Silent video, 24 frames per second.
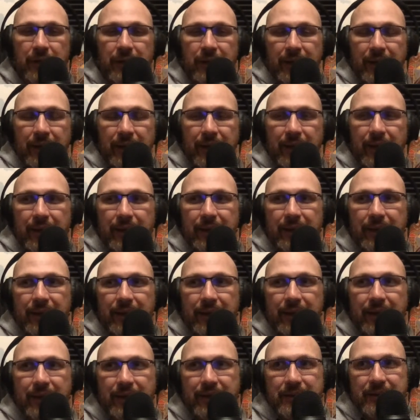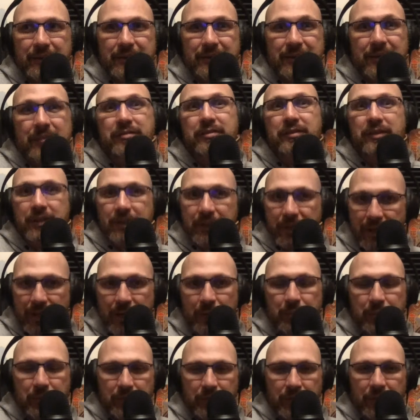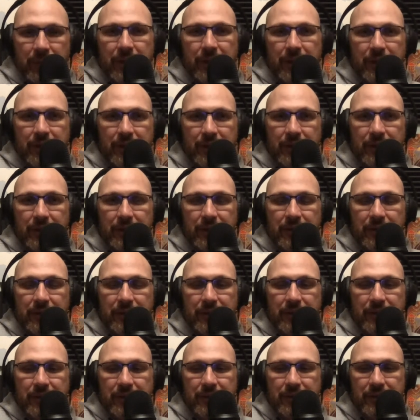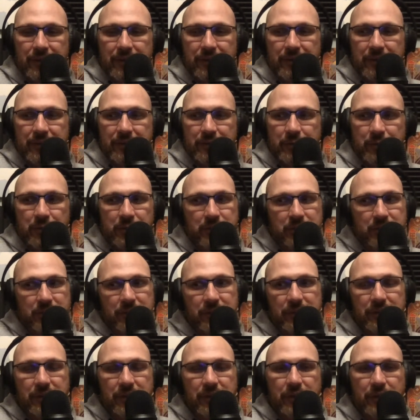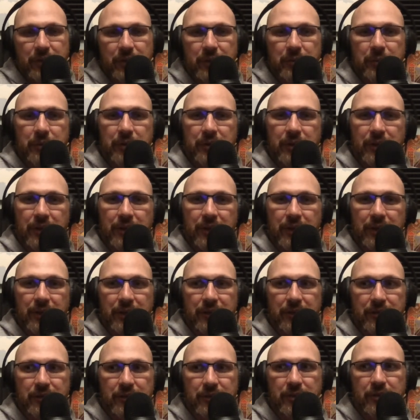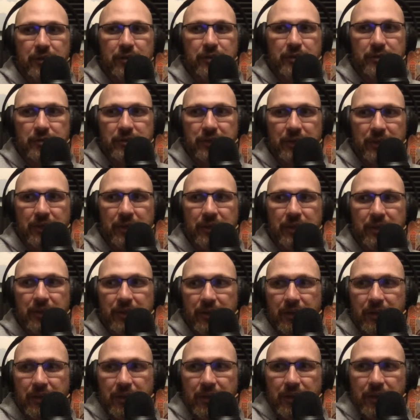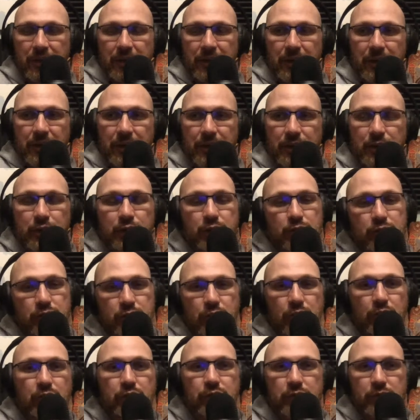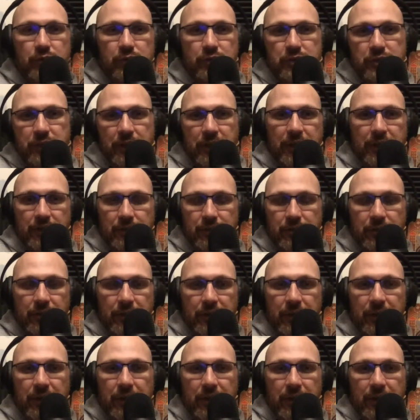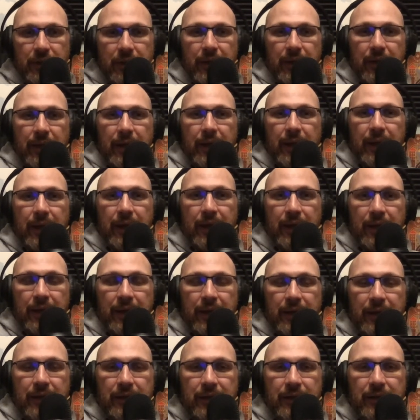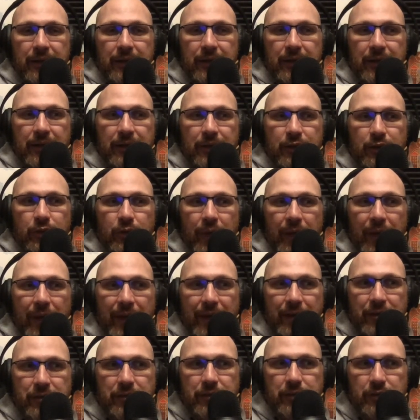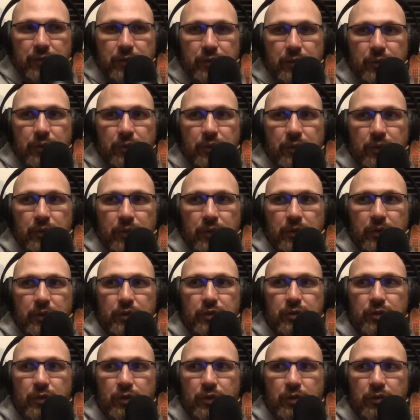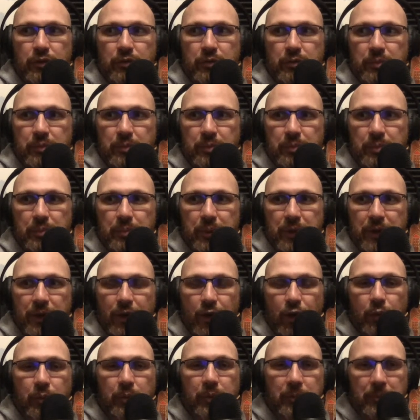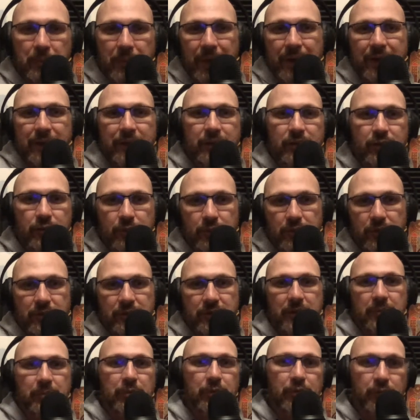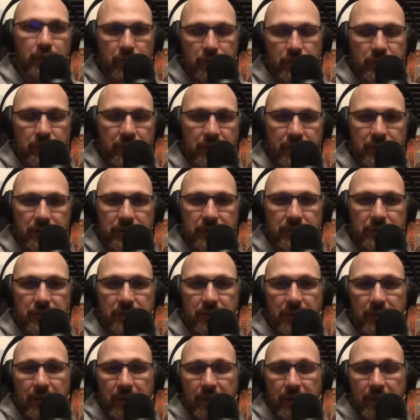And that has definitely happened. And it's especially in Saudi Arabia, like there is a huge cultural change, right? And you have to sort of be open-minded to accept those changes.